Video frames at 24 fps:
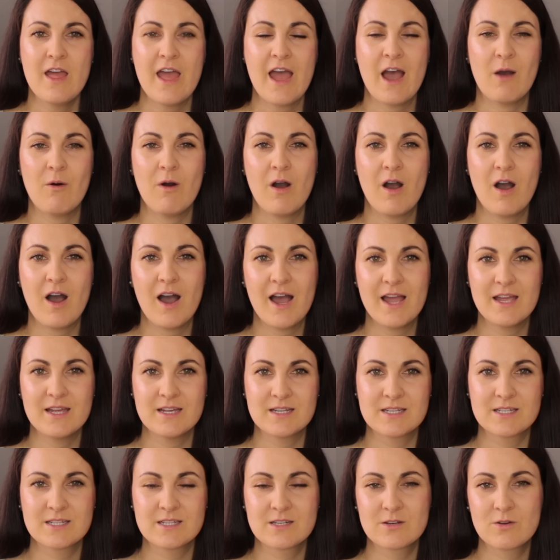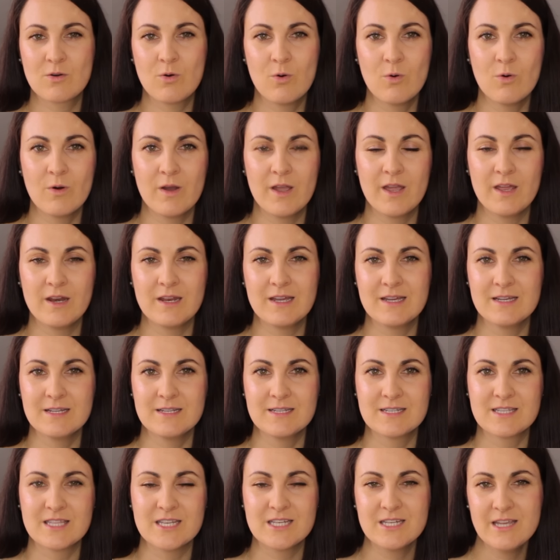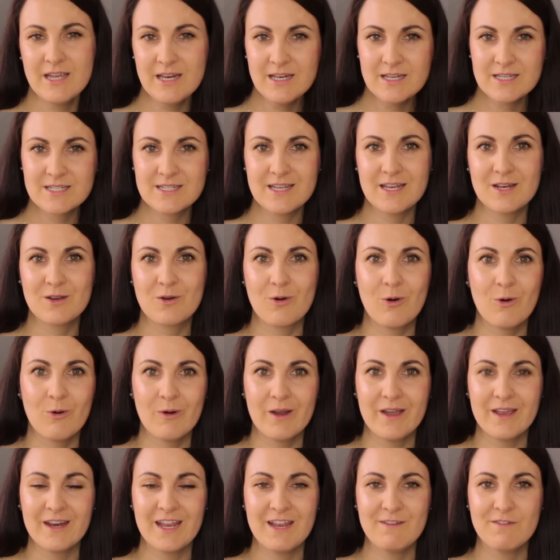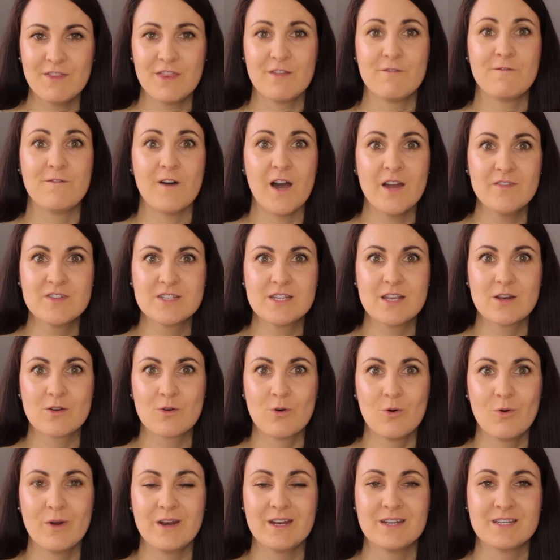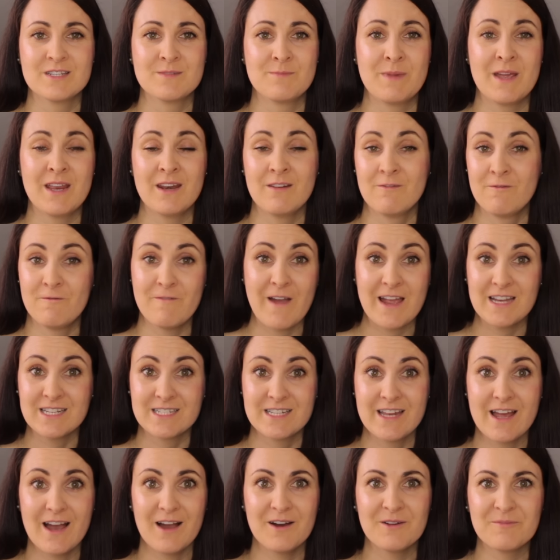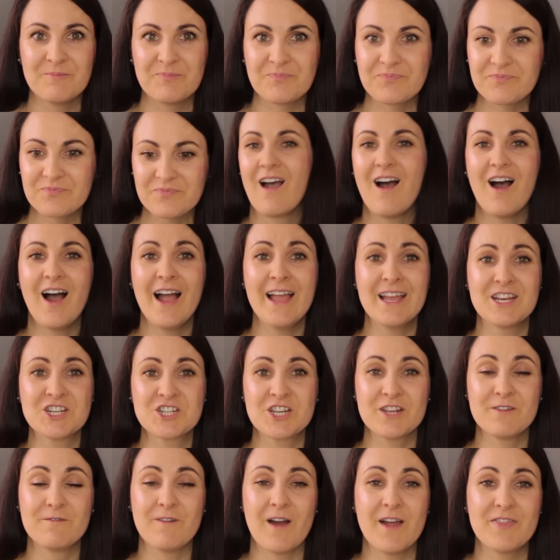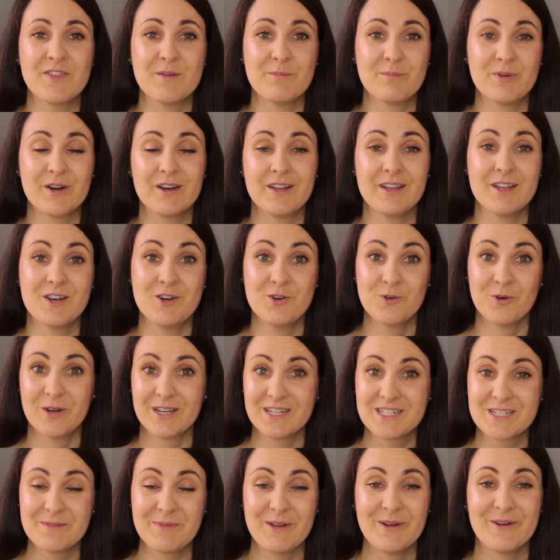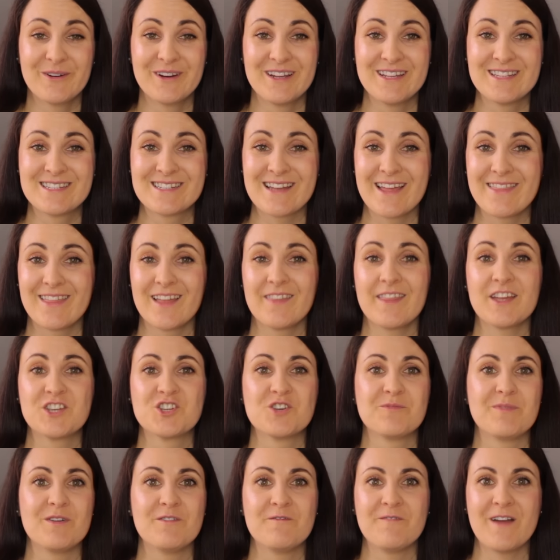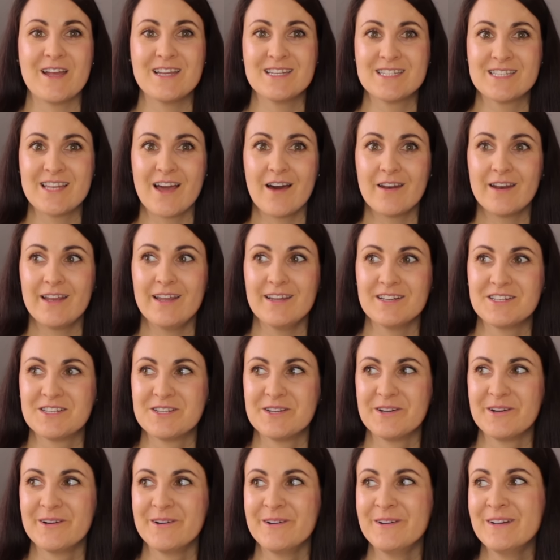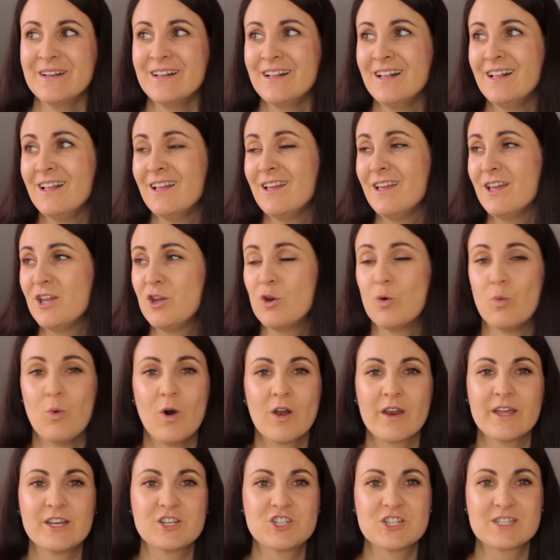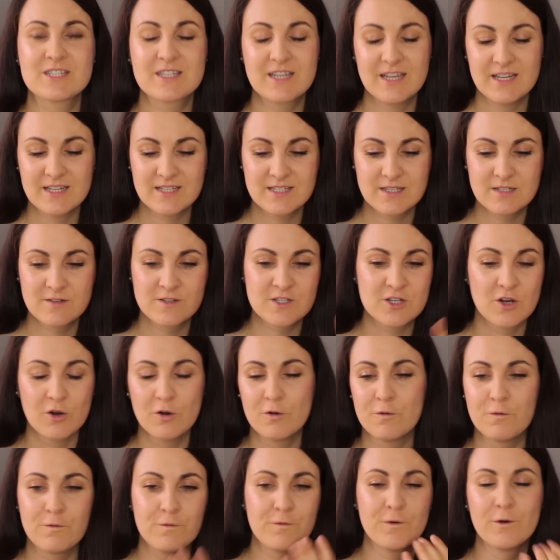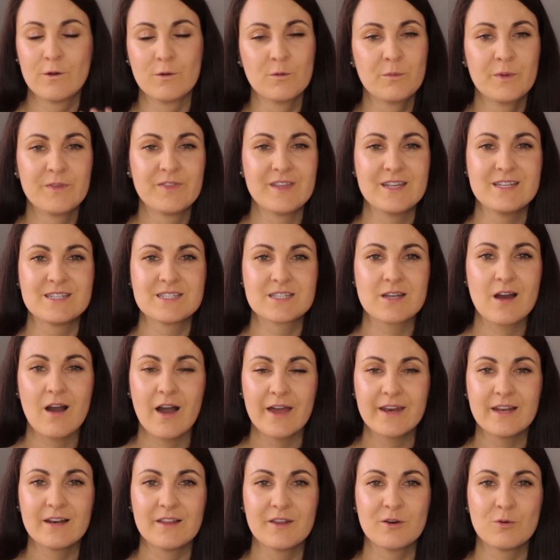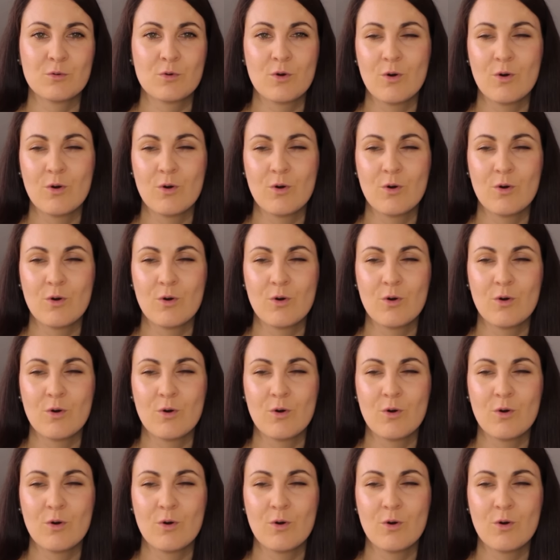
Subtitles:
our highest coin is the 10 cent coin. Even the 5 cent coin has been phased out. I actually find them pretty annoying, to be honest. I think they should be phased out here too. Your wallet just gets so full with these tiny little